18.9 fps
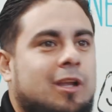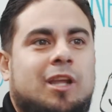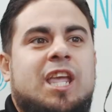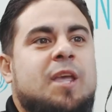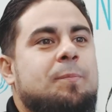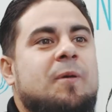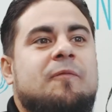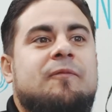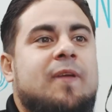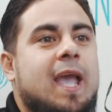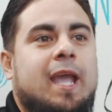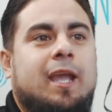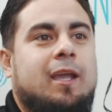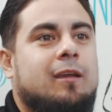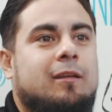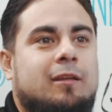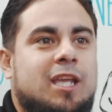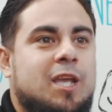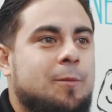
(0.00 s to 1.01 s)
Keep it vague.
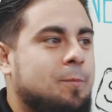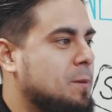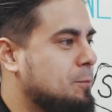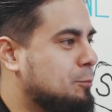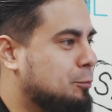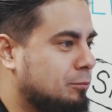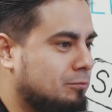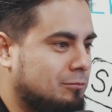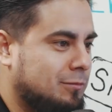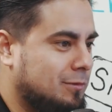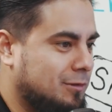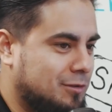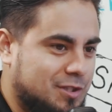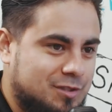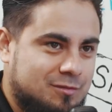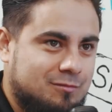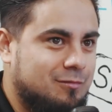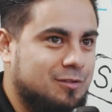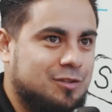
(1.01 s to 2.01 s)
Keep it
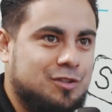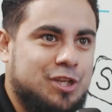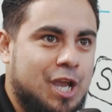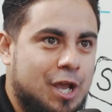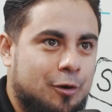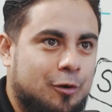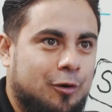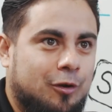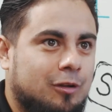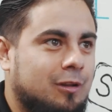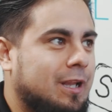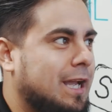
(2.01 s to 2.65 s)
just general.